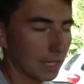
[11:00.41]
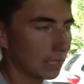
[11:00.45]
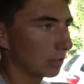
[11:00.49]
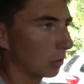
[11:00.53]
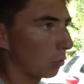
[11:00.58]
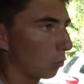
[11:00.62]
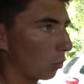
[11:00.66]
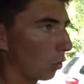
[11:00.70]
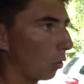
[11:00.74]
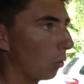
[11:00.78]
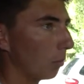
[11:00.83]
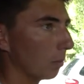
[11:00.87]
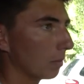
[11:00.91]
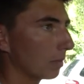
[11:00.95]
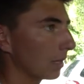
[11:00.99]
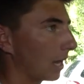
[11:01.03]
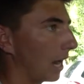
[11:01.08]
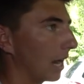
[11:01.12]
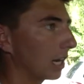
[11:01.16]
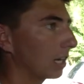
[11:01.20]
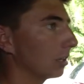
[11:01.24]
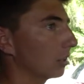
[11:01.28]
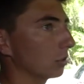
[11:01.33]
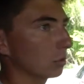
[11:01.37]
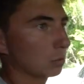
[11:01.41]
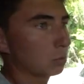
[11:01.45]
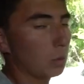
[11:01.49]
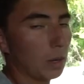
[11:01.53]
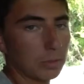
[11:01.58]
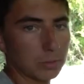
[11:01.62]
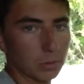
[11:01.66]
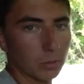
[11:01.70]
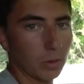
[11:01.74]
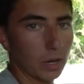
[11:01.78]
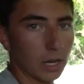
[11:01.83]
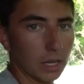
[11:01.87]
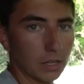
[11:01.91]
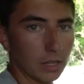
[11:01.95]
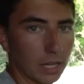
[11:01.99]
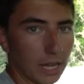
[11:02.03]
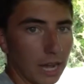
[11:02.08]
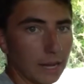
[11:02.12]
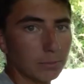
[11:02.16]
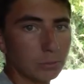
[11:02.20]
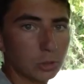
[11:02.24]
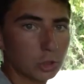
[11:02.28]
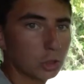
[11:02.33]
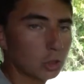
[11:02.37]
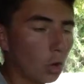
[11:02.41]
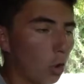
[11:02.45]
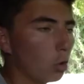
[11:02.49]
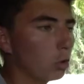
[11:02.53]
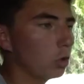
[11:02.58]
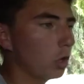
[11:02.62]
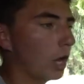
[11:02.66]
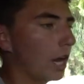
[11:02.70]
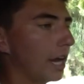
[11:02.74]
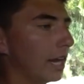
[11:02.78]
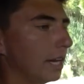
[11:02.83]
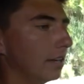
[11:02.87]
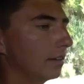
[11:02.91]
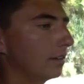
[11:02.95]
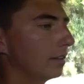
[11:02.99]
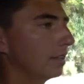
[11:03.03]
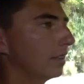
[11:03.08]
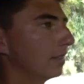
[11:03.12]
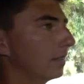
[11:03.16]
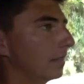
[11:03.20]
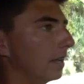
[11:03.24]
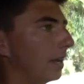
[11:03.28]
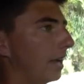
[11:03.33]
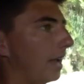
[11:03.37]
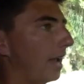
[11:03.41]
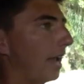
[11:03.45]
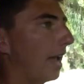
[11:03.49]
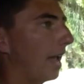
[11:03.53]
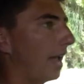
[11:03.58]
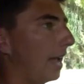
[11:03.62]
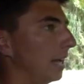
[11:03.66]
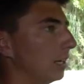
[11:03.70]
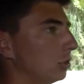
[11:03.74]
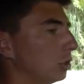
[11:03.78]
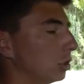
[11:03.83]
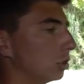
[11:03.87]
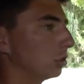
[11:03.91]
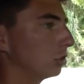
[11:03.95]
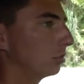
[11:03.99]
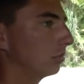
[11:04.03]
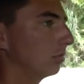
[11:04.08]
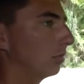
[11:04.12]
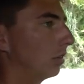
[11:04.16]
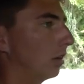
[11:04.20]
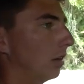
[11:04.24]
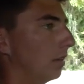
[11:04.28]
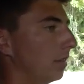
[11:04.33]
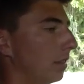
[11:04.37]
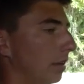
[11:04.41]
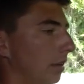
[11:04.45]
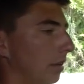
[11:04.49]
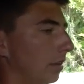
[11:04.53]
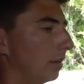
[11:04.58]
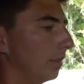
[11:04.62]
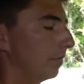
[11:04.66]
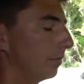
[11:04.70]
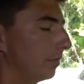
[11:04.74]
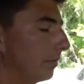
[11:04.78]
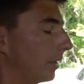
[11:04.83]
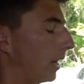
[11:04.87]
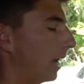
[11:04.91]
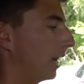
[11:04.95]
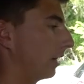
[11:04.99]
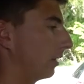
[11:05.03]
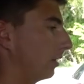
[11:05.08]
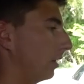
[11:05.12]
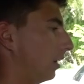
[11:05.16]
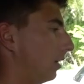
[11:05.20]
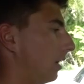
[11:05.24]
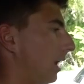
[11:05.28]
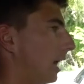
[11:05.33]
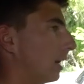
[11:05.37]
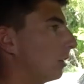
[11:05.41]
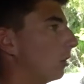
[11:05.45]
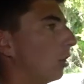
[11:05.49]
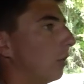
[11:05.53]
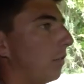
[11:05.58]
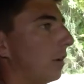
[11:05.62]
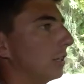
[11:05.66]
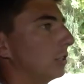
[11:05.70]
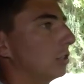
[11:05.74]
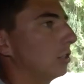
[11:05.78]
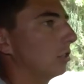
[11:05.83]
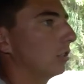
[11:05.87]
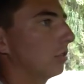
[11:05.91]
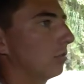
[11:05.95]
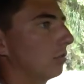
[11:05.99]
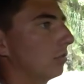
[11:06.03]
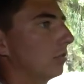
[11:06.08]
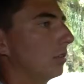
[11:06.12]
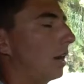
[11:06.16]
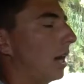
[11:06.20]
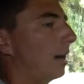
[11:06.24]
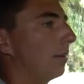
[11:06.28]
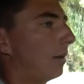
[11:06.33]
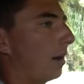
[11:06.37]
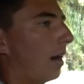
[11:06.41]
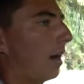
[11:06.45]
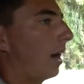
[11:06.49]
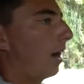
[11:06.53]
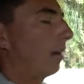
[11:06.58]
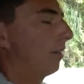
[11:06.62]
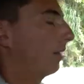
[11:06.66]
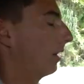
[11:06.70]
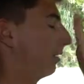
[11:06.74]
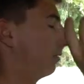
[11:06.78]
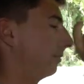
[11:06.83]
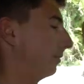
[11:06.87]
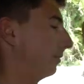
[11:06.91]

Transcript: like the rope, I could have swept away. Like, I'm so light. It's just, I don't know. I don't know if I should, I don't know. I don't